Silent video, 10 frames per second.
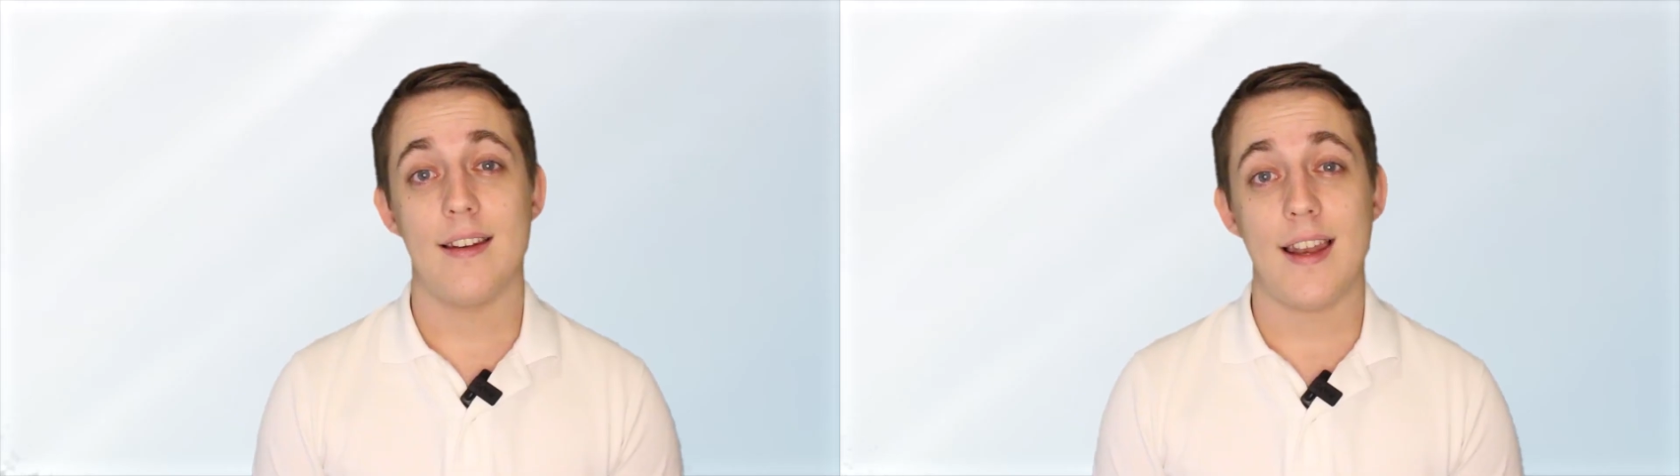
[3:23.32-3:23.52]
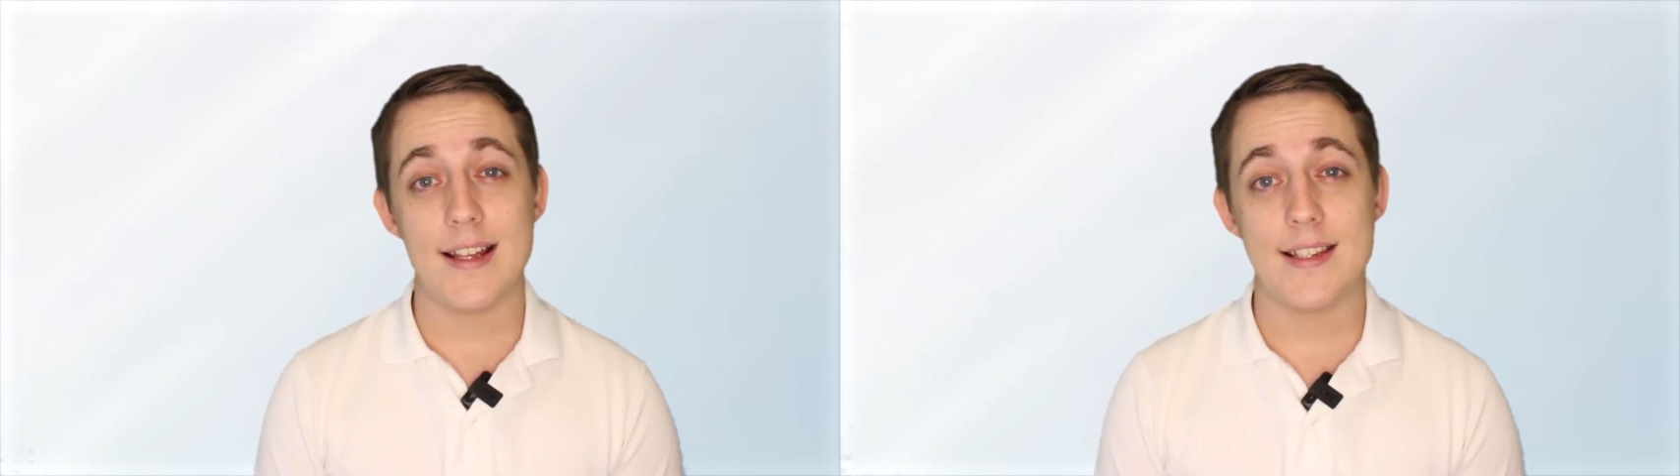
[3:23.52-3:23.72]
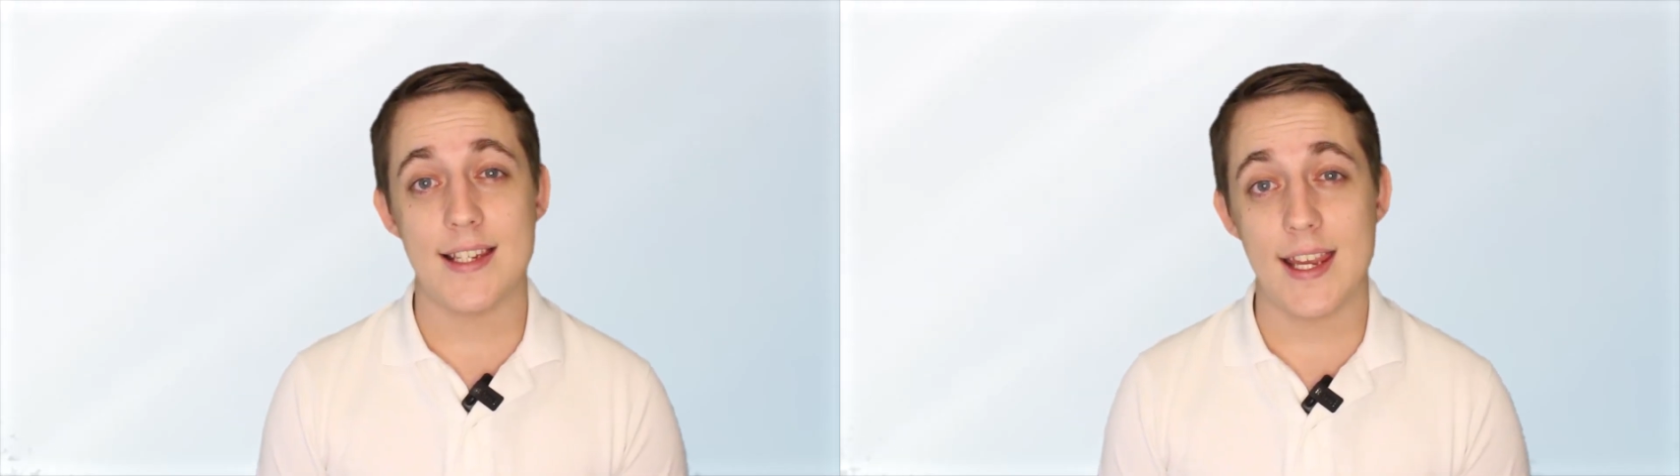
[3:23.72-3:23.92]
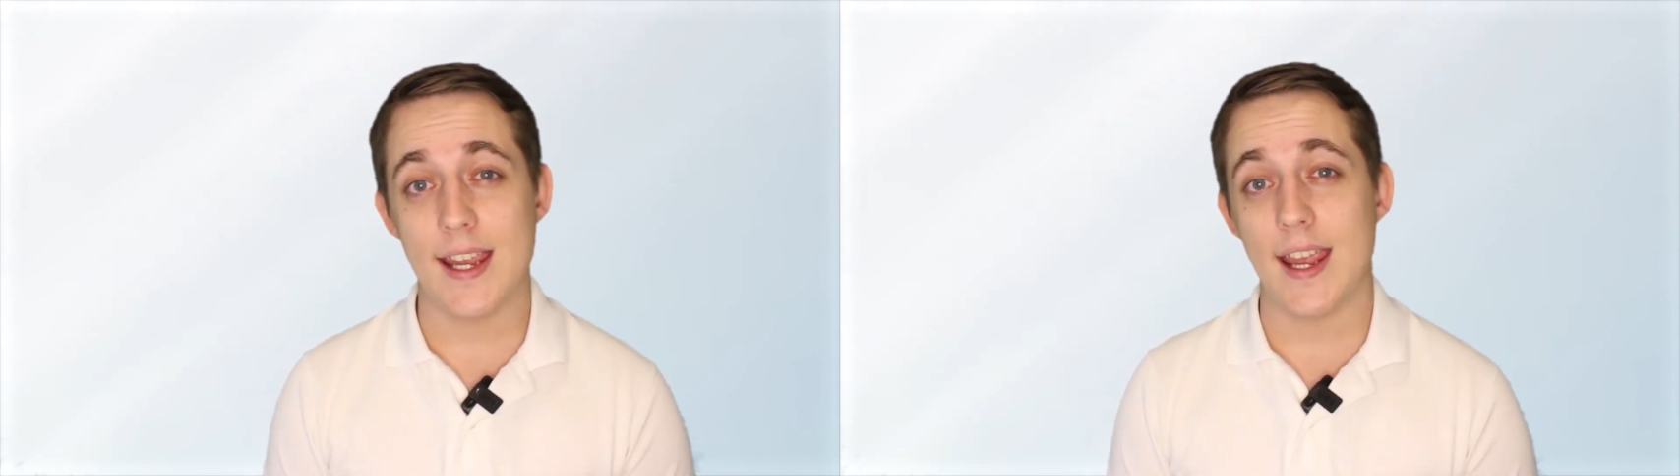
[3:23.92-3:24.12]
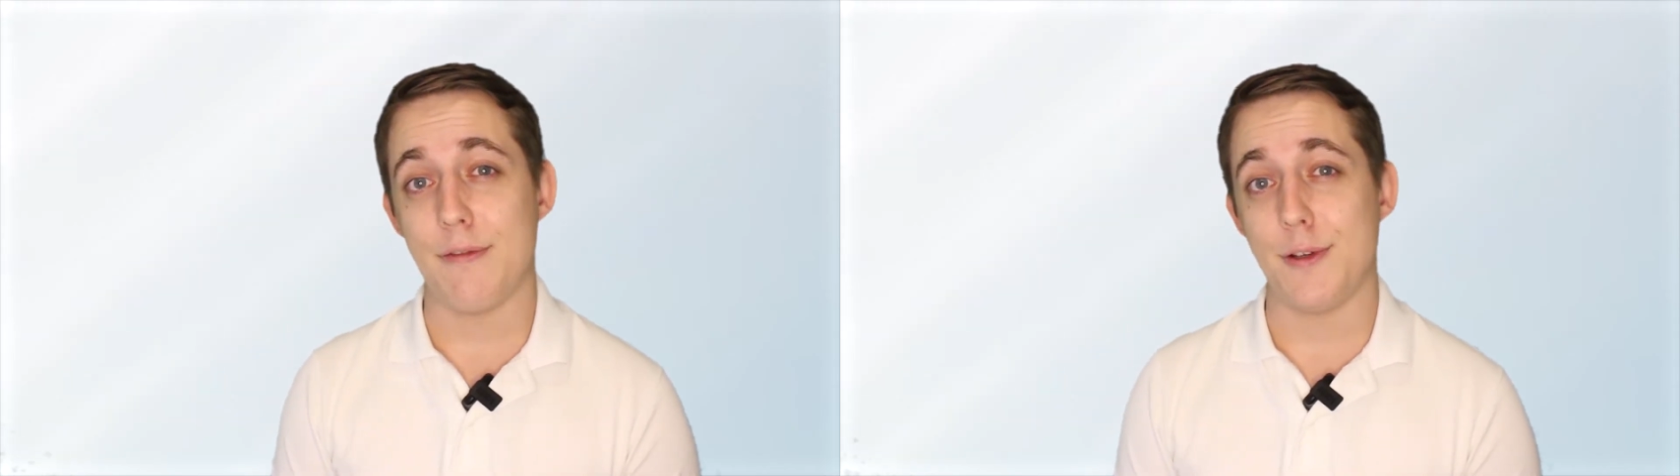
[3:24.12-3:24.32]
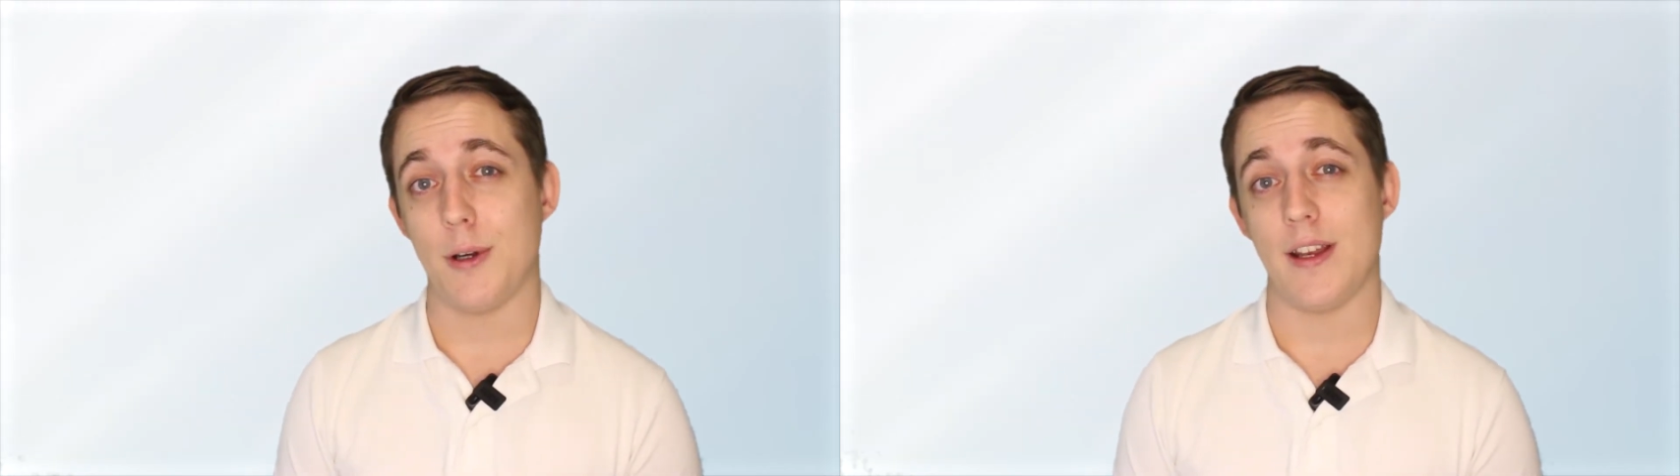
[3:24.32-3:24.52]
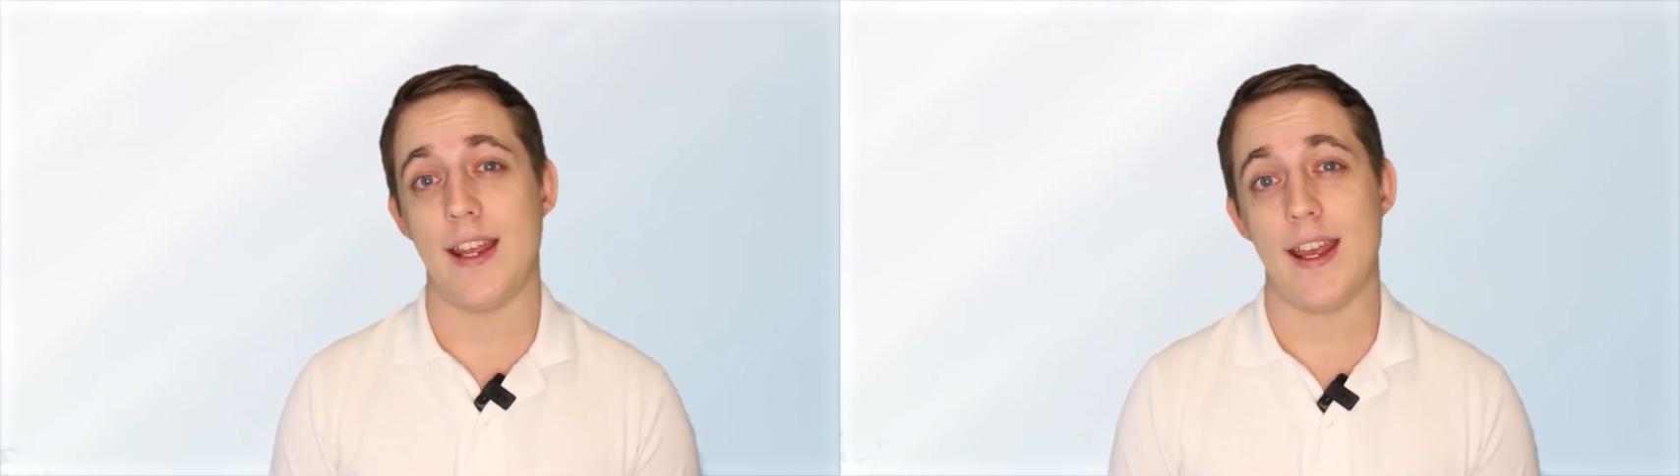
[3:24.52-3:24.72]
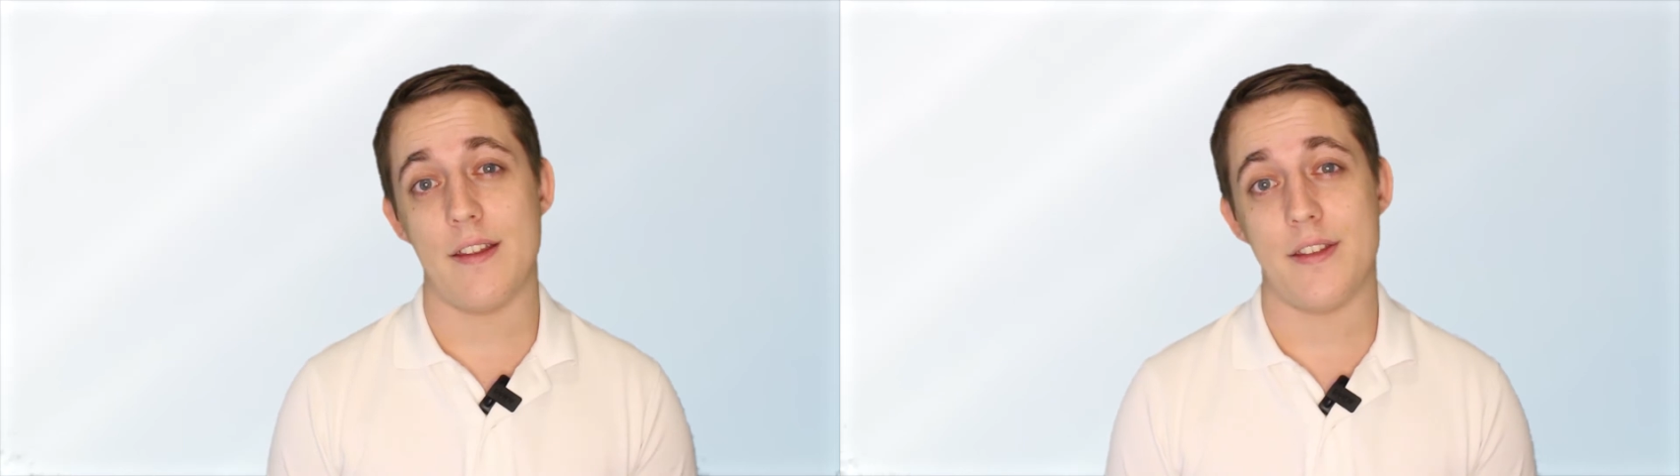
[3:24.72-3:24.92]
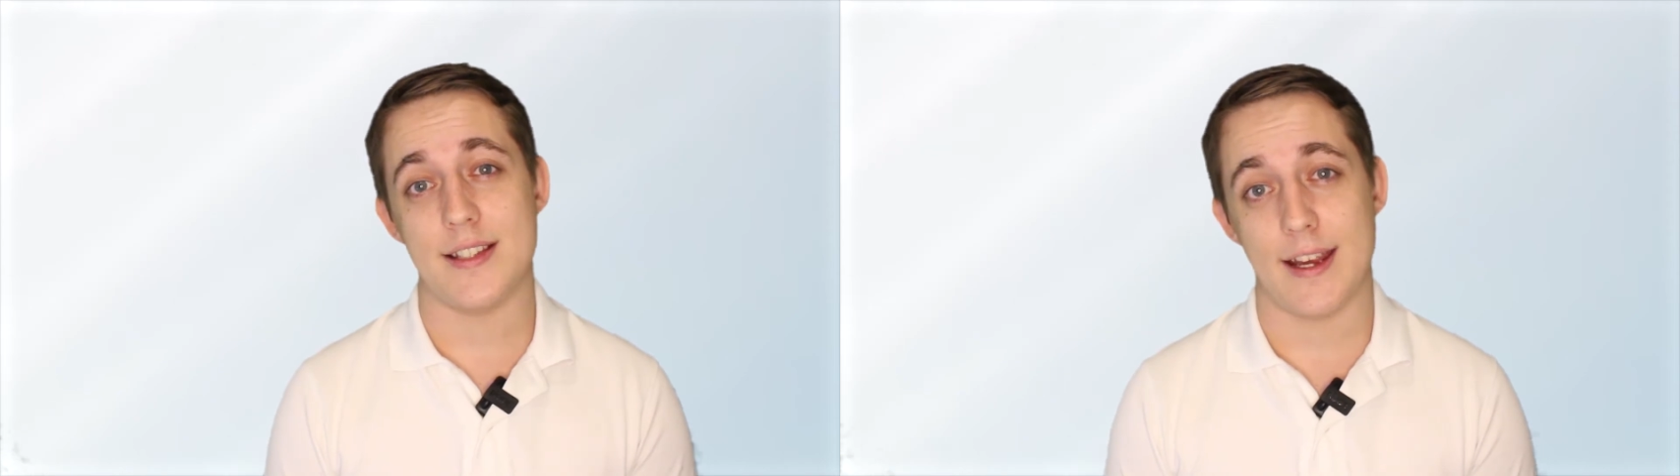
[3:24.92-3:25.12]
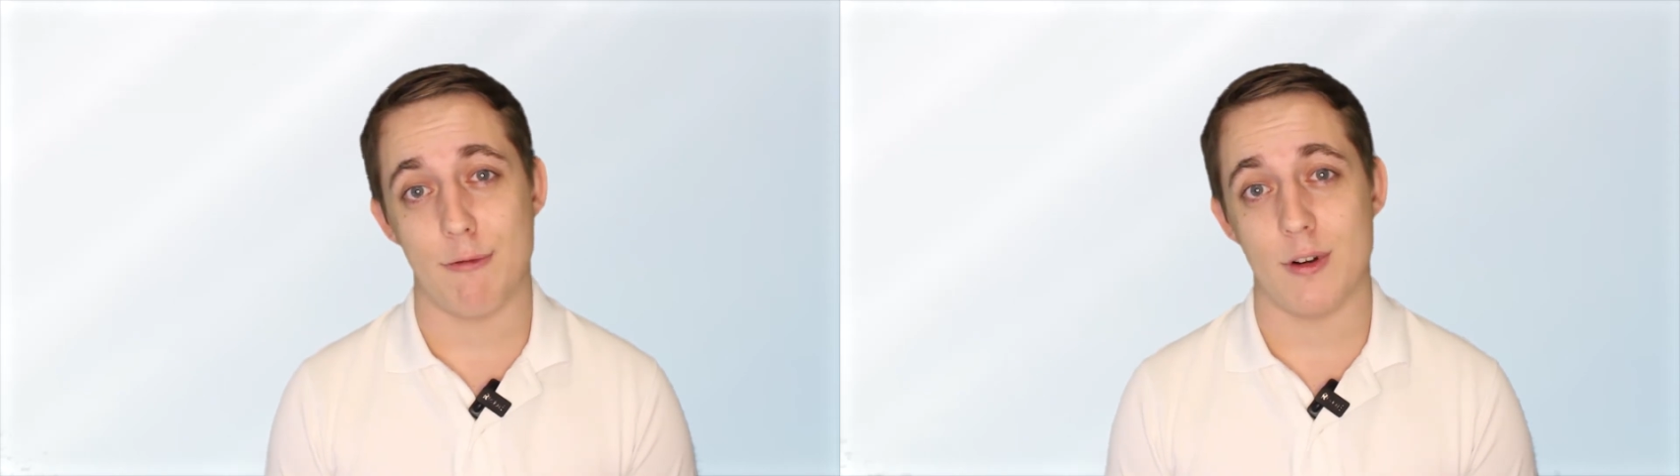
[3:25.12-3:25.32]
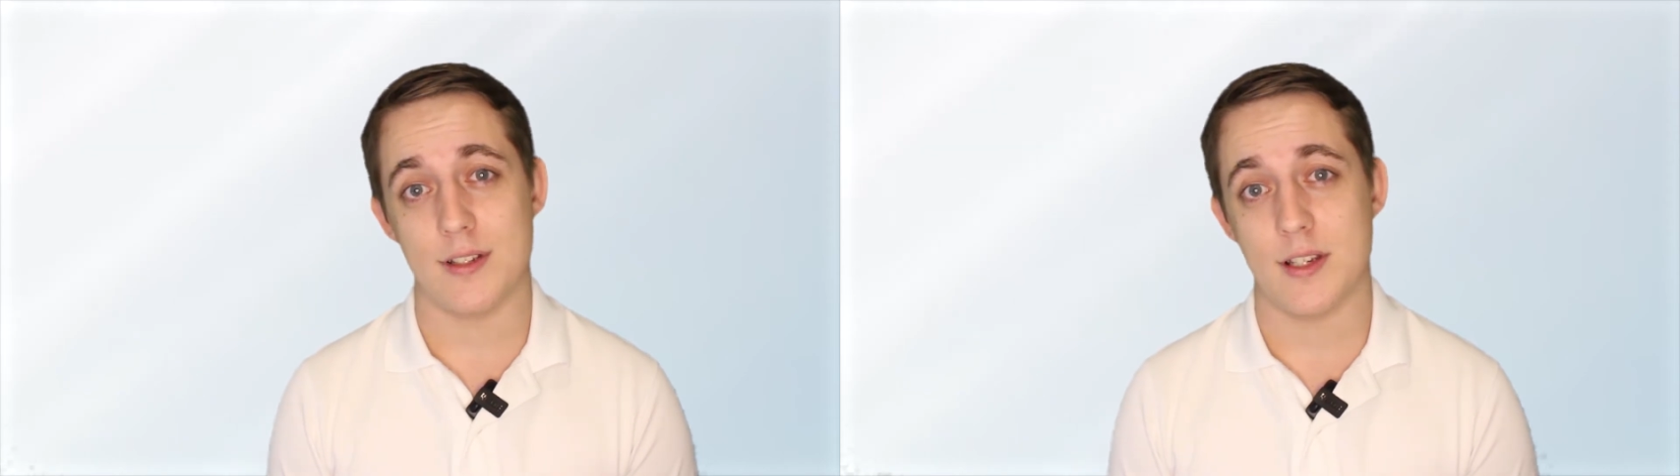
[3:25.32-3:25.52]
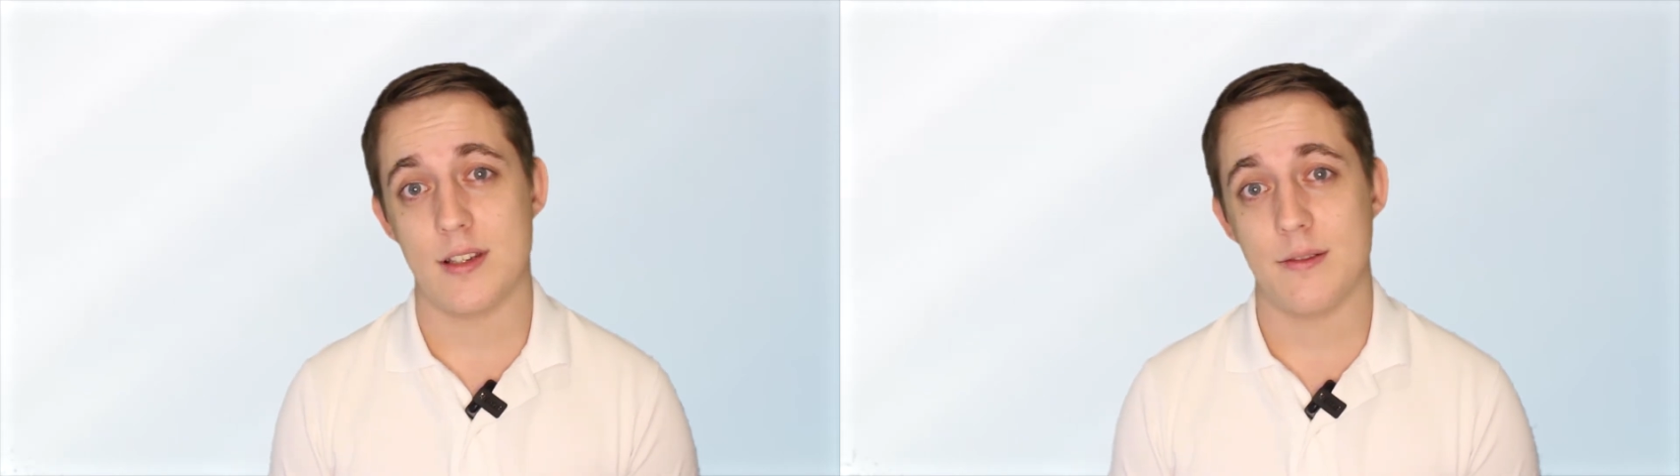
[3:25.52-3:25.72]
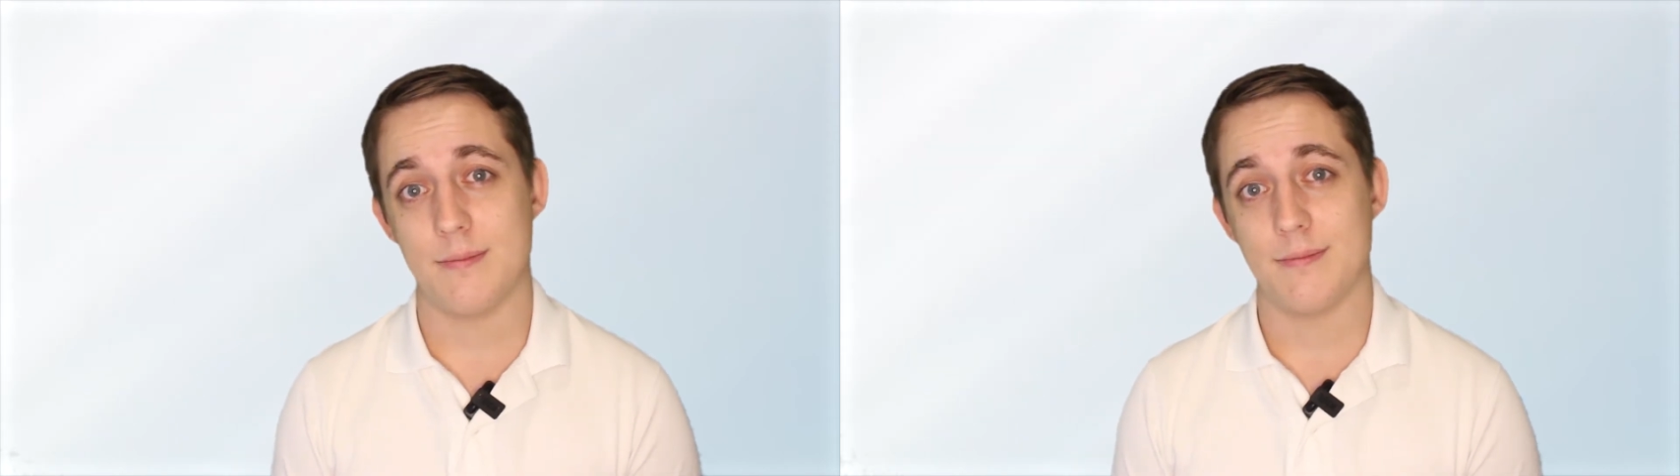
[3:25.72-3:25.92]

Let's see if you can hear the difference.